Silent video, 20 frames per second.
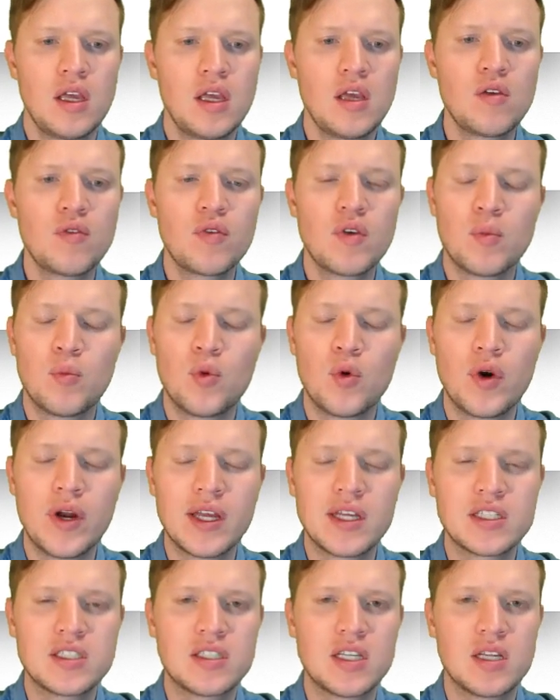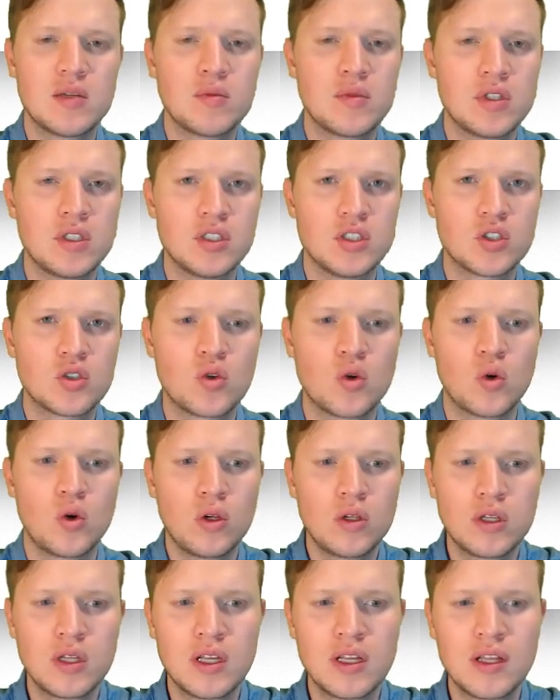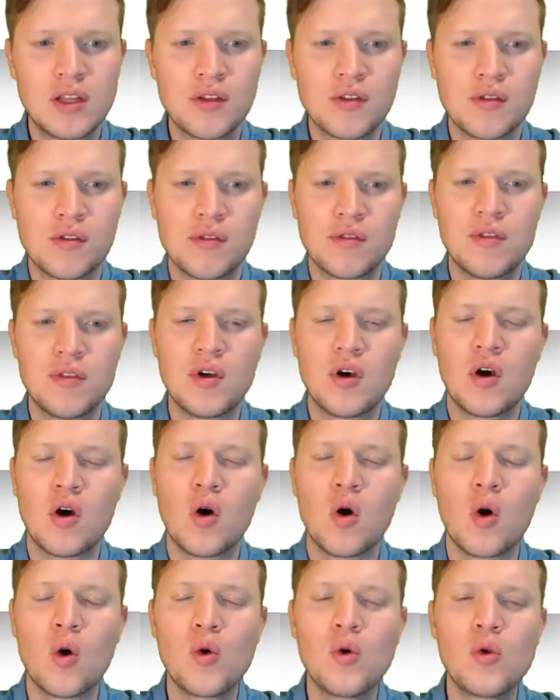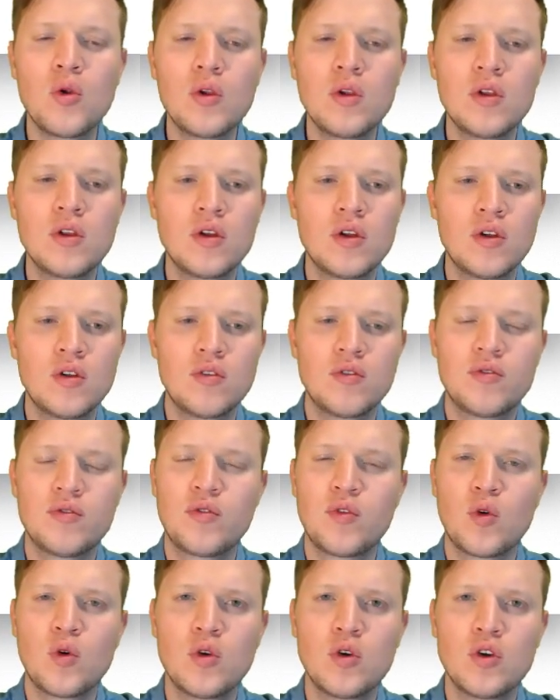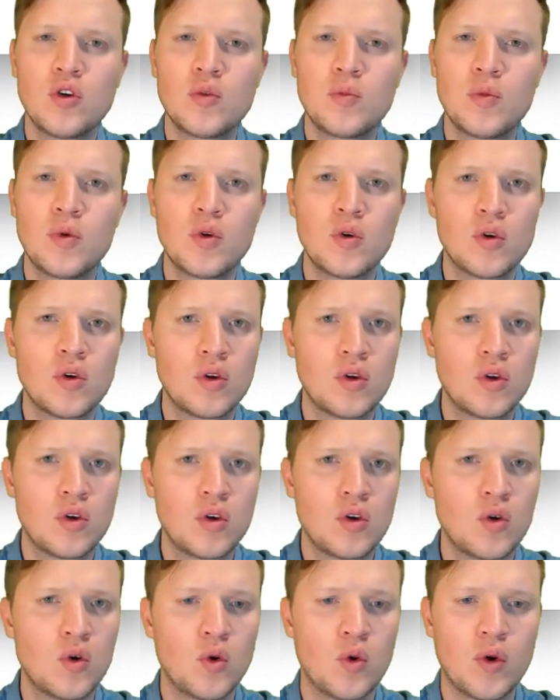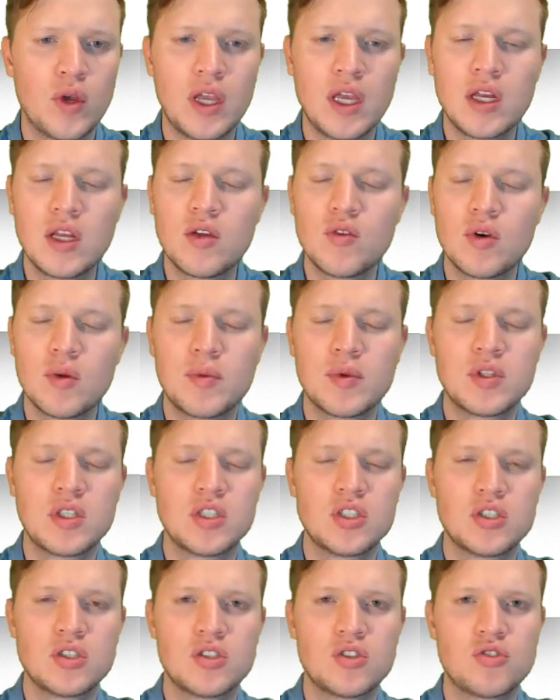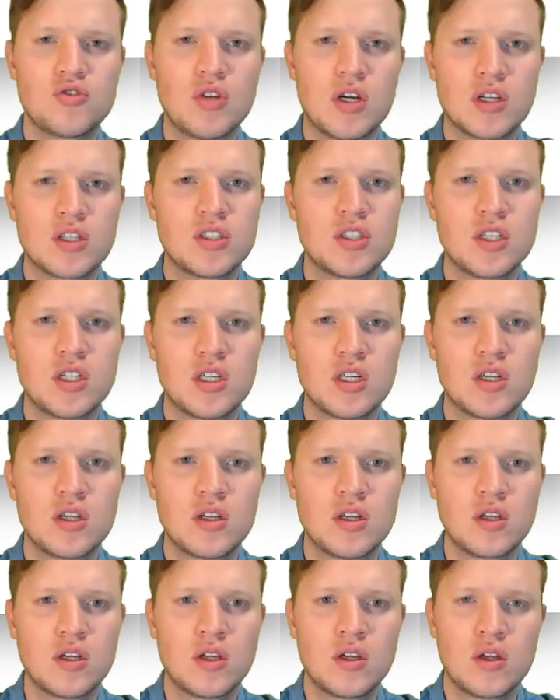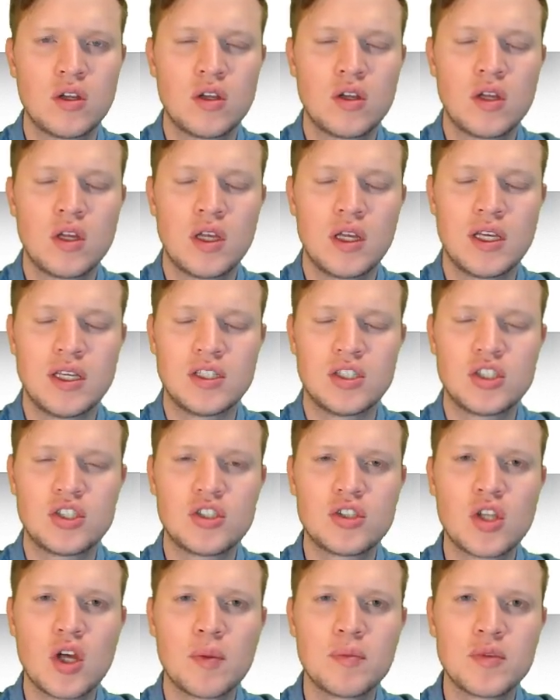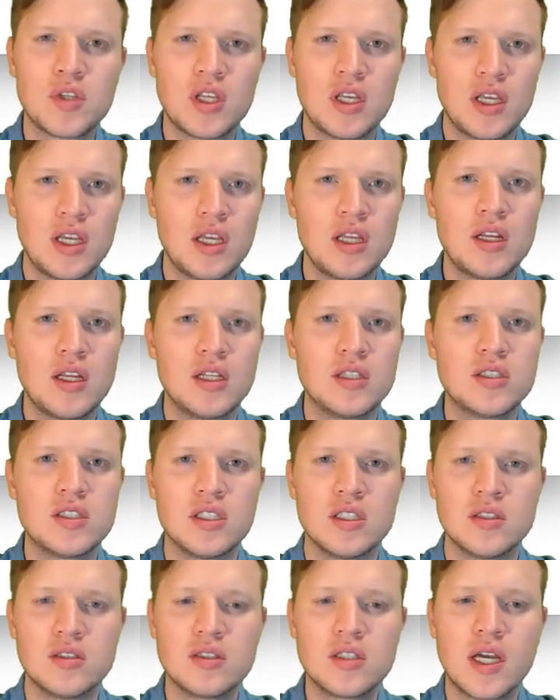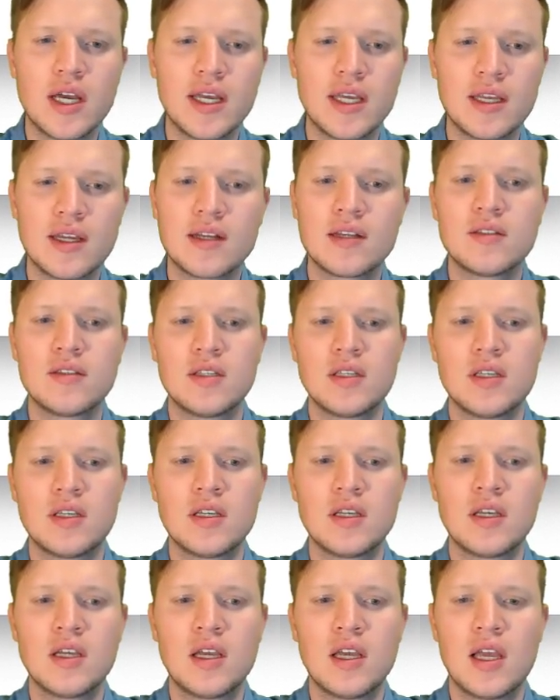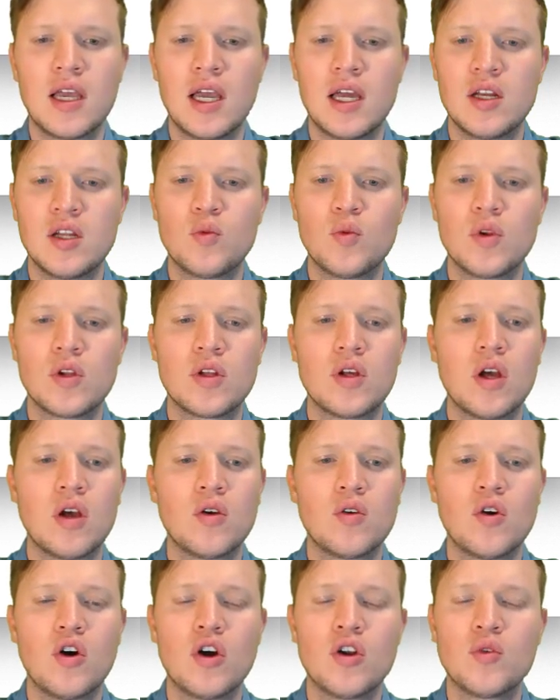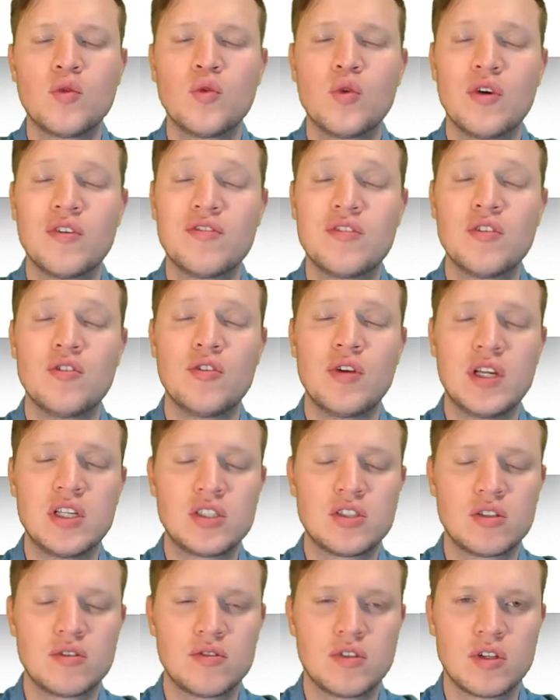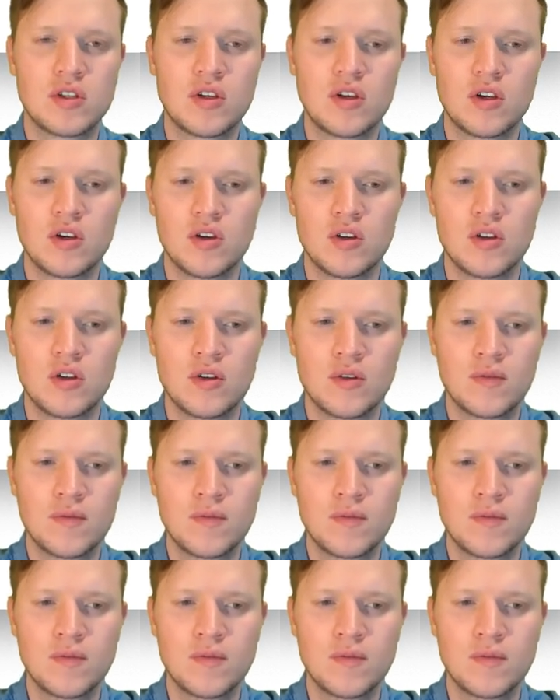if a break statement is called, the whole for loop or any repetition structure is stopped in its entirety and it will go on with the rest of the code